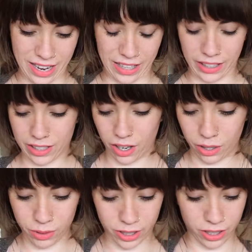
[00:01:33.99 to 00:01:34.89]
And that's
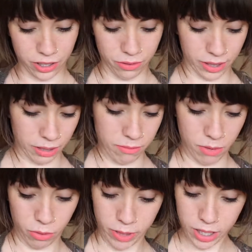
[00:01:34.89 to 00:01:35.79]
all we're gonna do at the
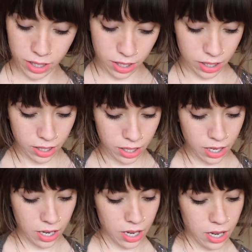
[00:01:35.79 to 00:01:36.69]
moment
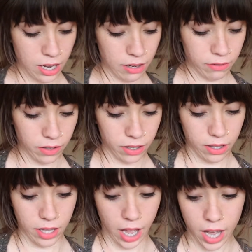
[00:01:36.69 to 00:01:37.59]
for
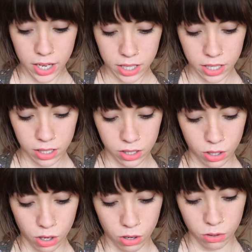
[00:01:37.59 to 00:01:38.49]
that.
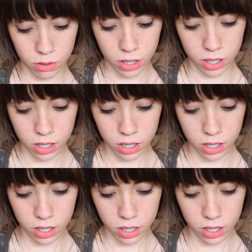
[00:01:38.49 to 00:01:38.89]
So